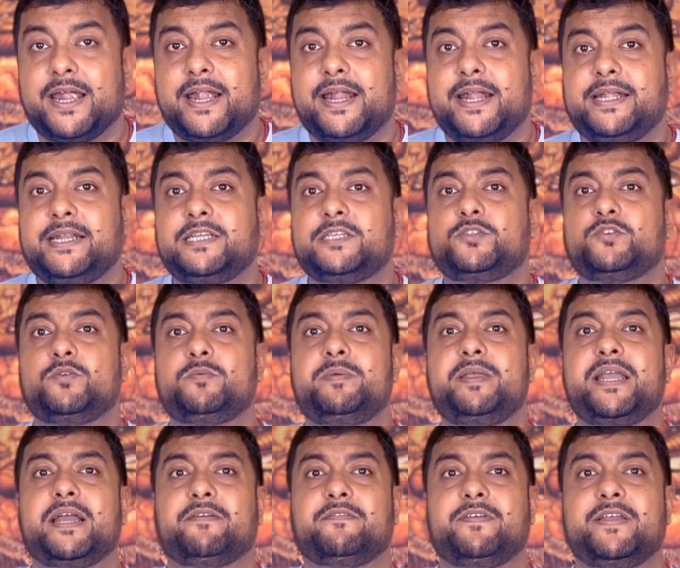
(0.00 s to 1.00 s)
It is to
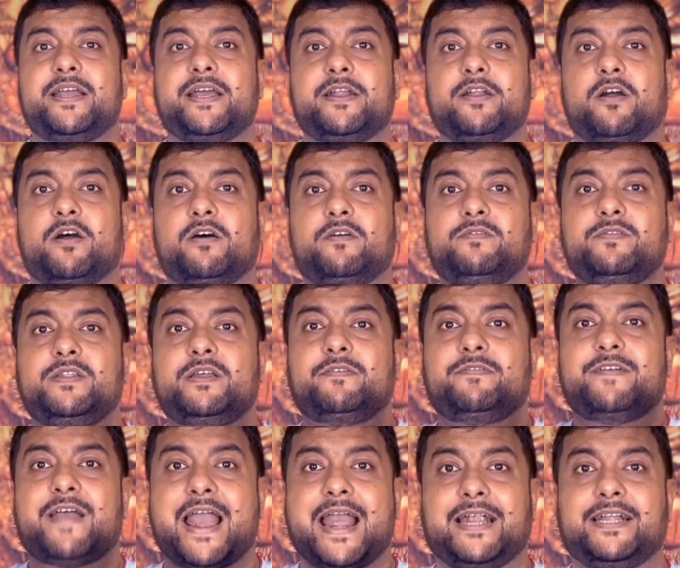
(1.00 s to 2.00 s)
be aware of the
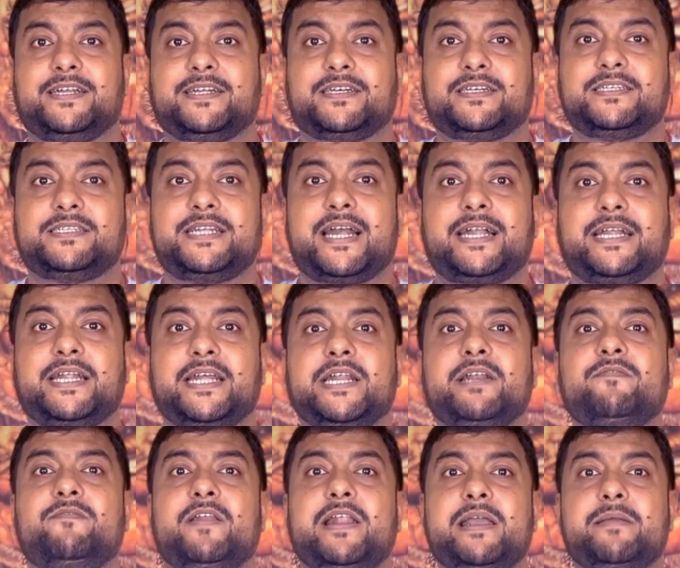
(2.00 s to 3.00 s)
factors that
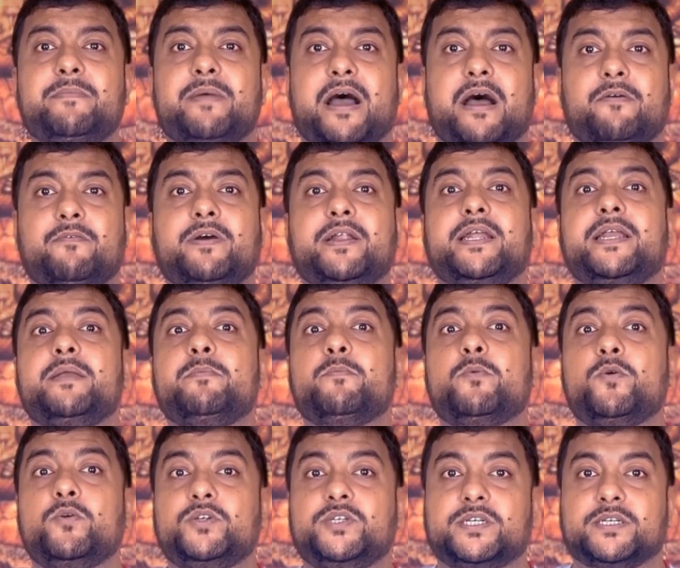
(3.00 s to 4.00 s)
inflame our
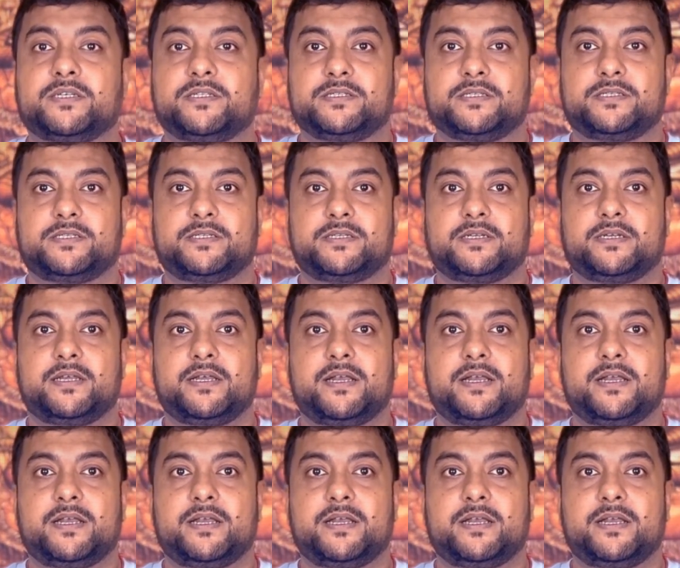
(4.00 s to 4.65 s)
emotions.